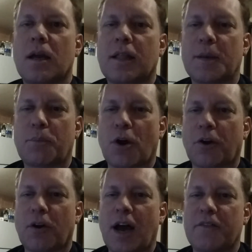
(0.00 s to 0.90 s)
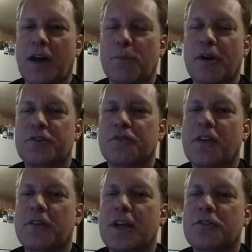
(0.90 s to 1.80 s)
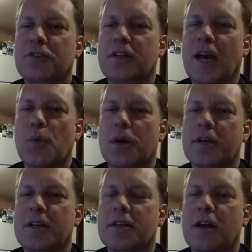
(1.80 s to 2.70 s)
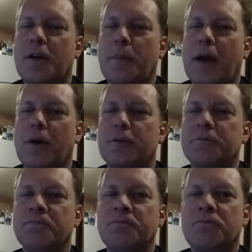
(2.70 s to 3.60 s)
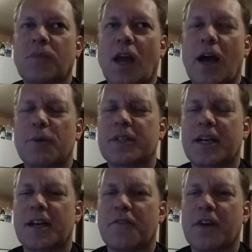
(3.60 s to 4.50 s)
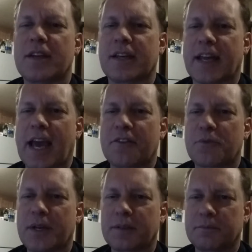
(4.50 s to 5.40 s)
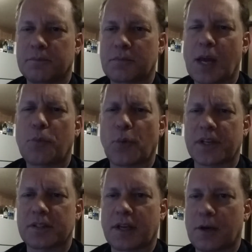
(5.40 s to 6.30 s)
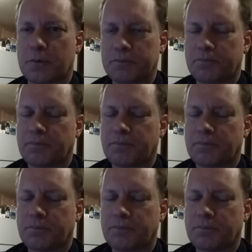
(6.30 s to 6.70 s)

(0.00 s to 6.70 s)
Glenn Parker High Vibration Foundation. I wanted to talk about, I was at an event, a gathering, a couple weeks ago,